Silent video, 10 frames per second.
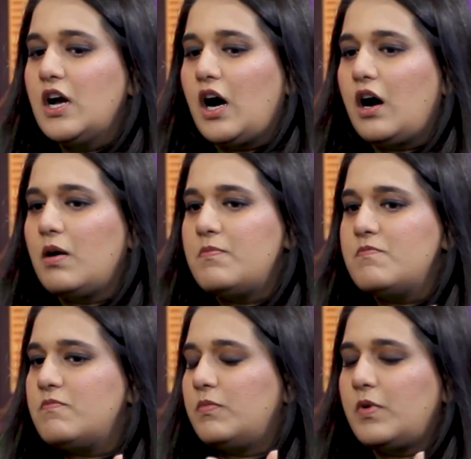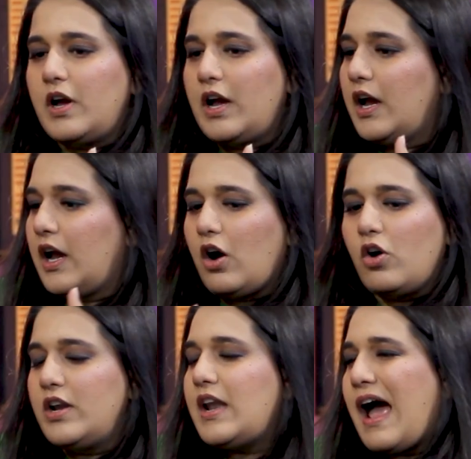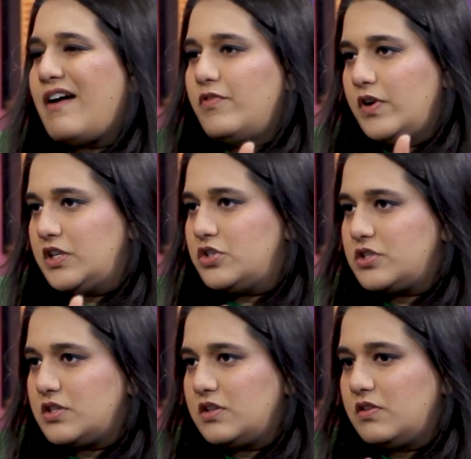On an average,